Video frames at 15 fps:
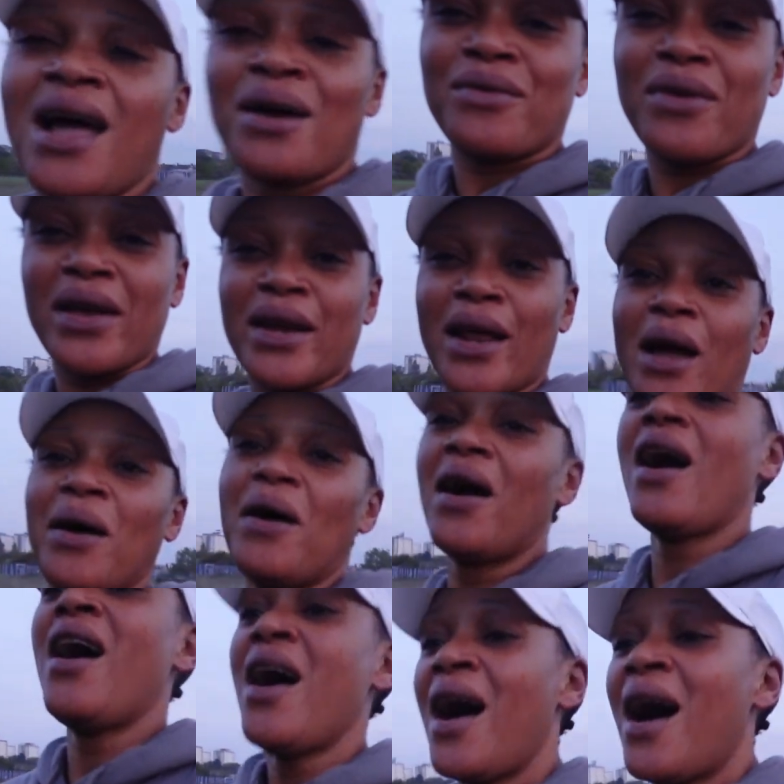right now
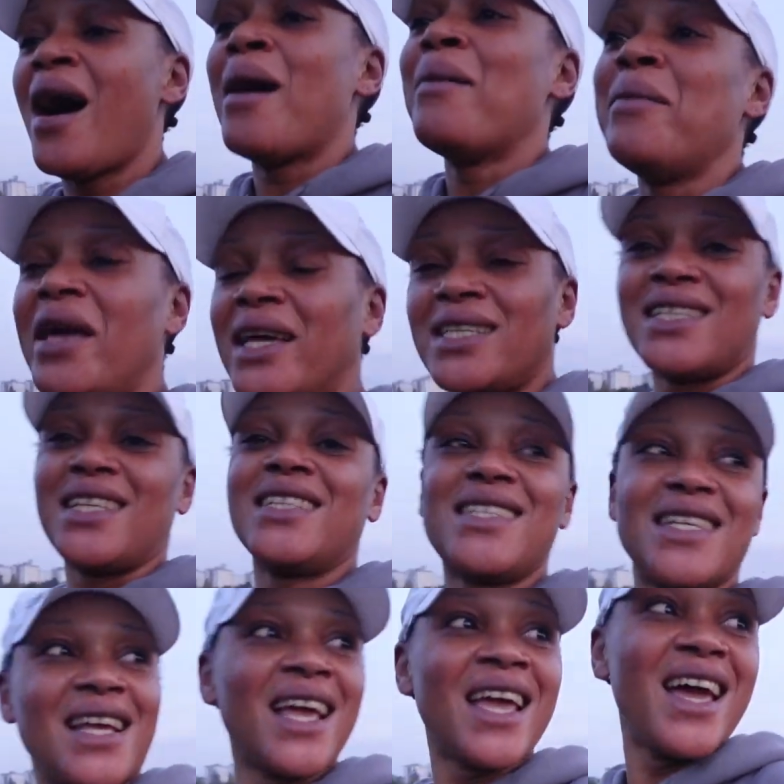I'm
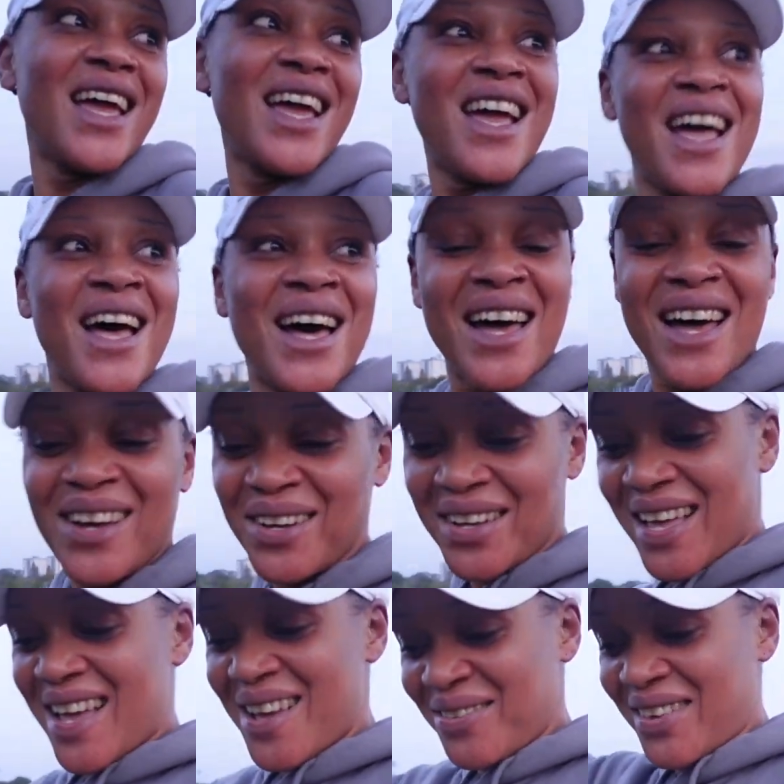exiting.
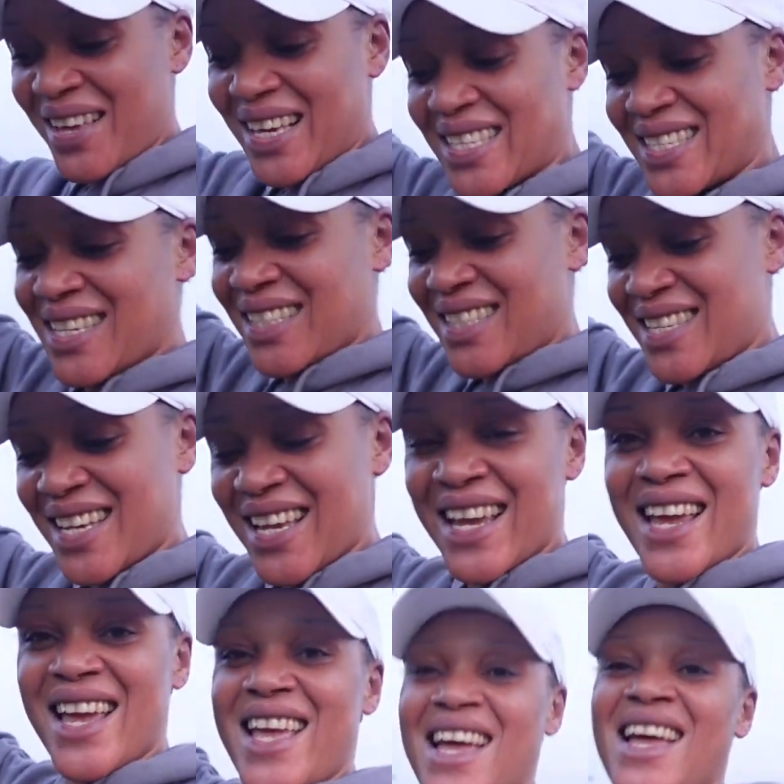Oh, I'm exiting.